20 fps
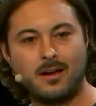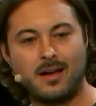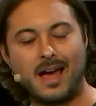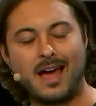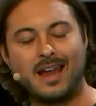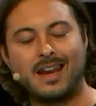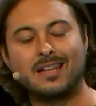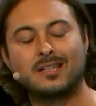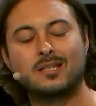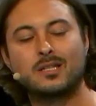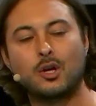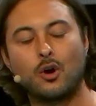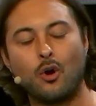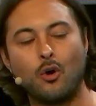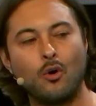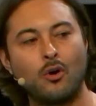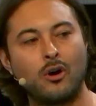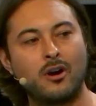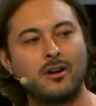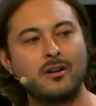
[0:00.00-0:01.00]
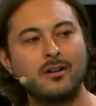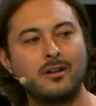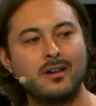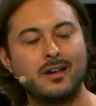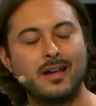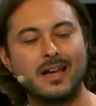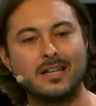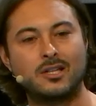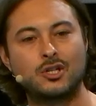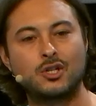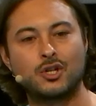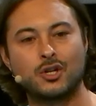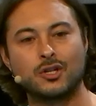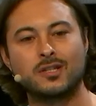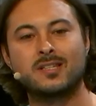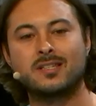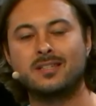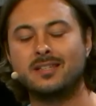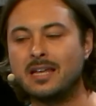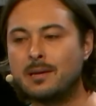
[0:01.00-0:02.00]
At its core, it's
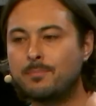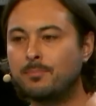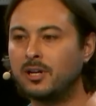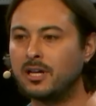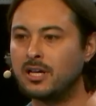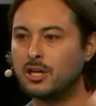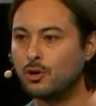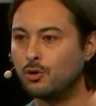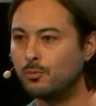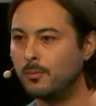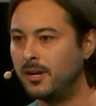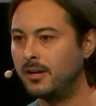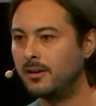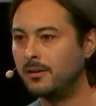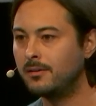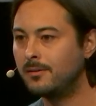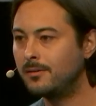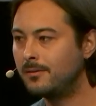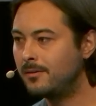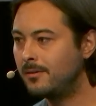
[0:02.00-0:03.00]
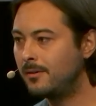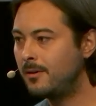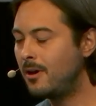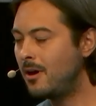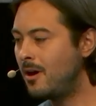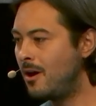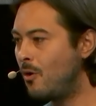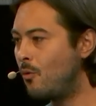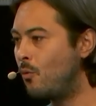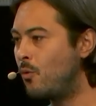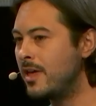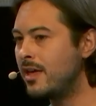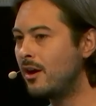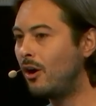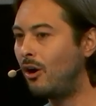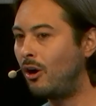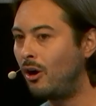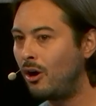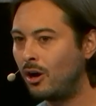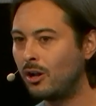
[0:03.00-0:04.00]
just deeply human. We
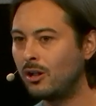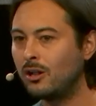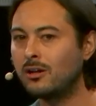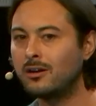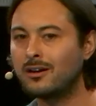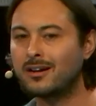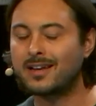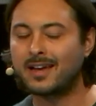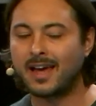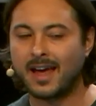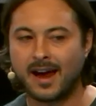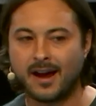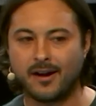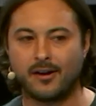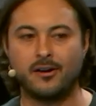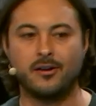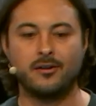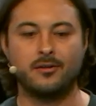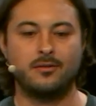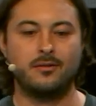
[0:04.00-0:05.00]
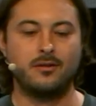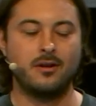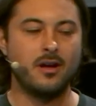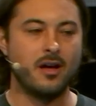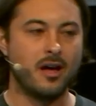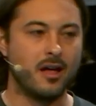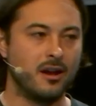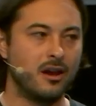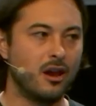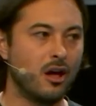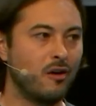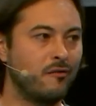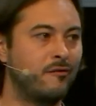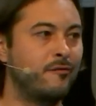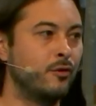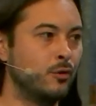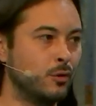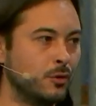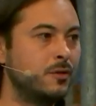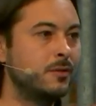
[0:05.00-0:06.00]
all care and love
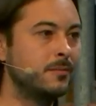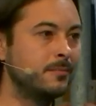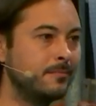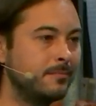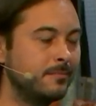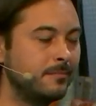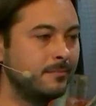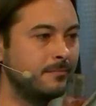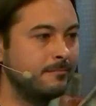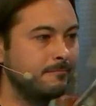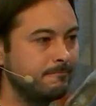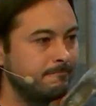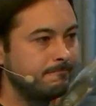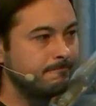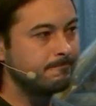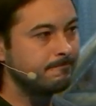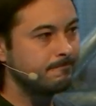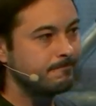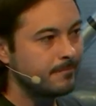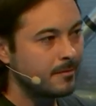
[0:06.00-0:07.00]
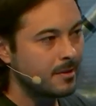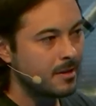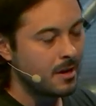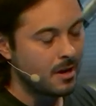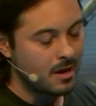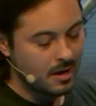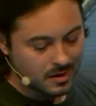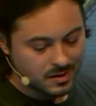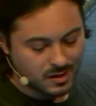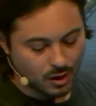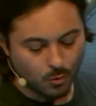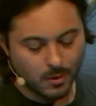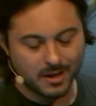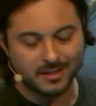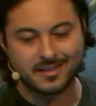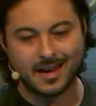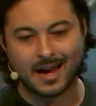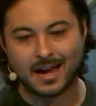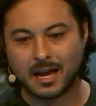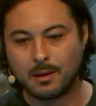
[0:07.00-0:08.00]
food. So,
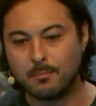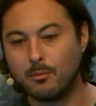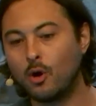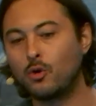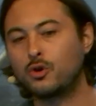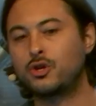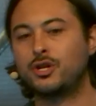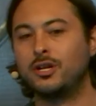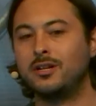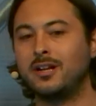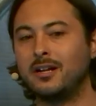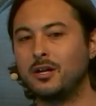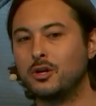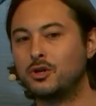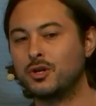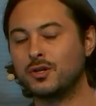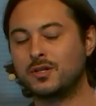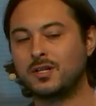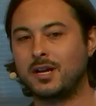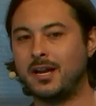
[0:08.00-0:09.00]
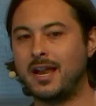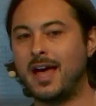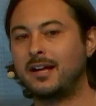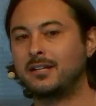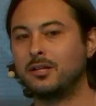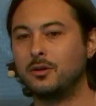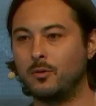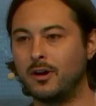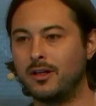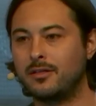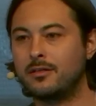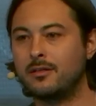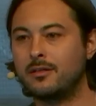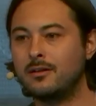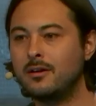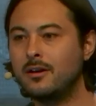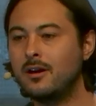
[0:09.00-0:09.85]
with that emotion that you just connected with,